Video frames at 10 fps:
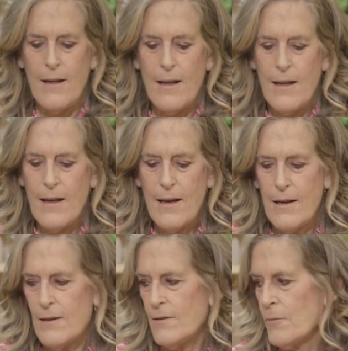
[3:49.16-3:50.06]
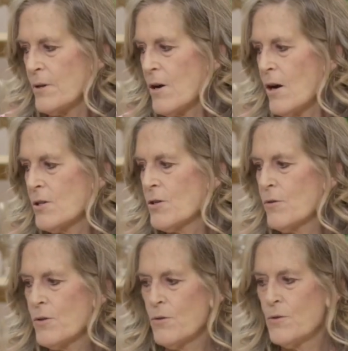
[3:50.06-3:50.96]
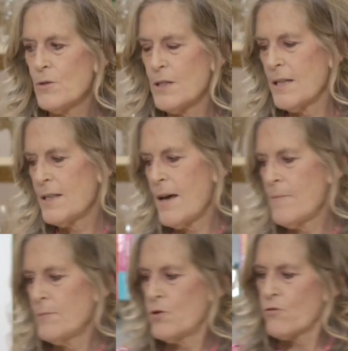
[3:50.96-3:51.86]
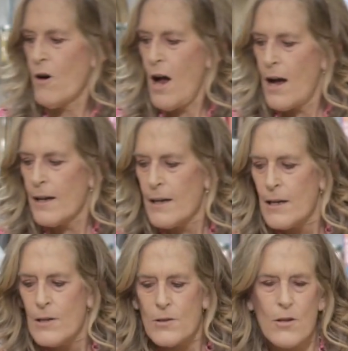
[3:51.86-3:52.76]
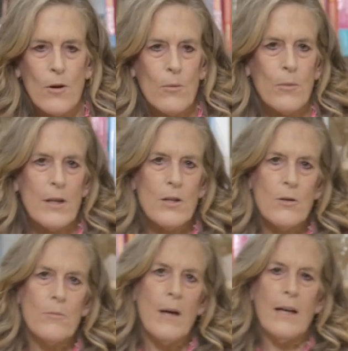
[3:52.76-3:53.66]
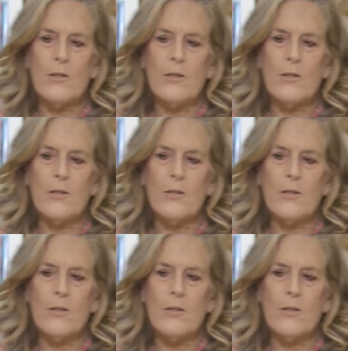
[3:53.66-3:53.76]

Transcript: And we also used them dry. So when you make